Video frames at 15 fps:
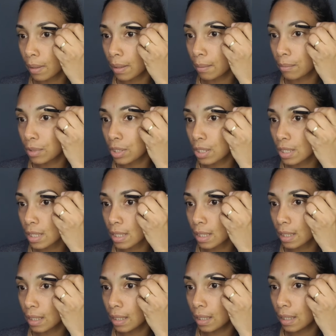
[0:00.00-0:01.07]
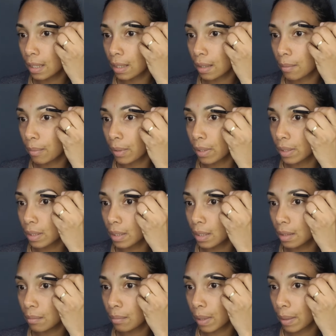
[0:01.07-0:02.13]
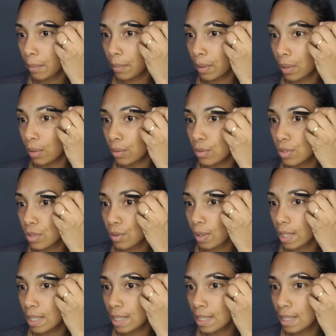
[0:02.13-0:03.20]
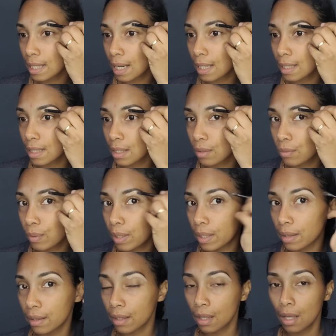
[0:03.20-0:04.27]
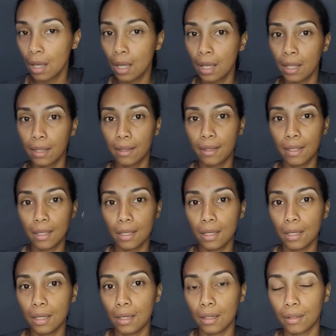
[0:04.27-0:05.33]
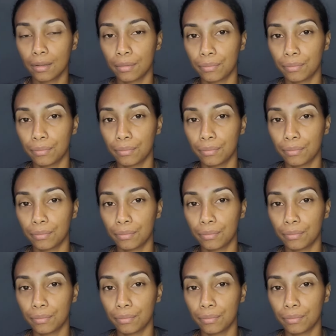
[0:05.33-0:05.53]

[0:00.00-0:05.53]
I'm just cleaning up underneath my brows. So I started with the